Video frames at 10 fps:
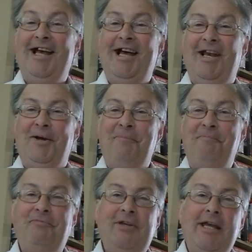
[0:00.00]
Hello.
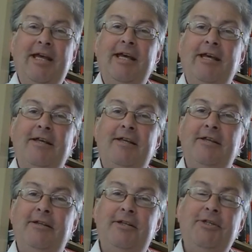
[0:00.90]

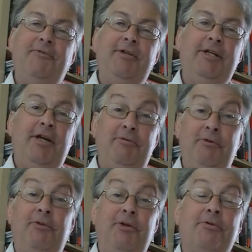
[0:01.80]
This video
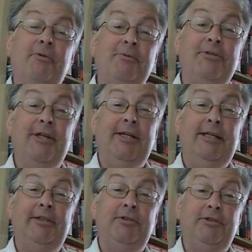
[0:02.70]
reviews what was done
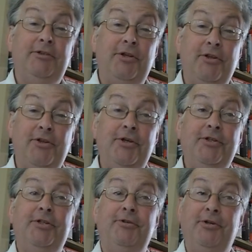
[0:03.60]
in the
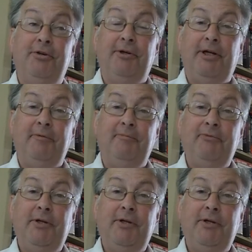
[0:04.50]
third tutorial.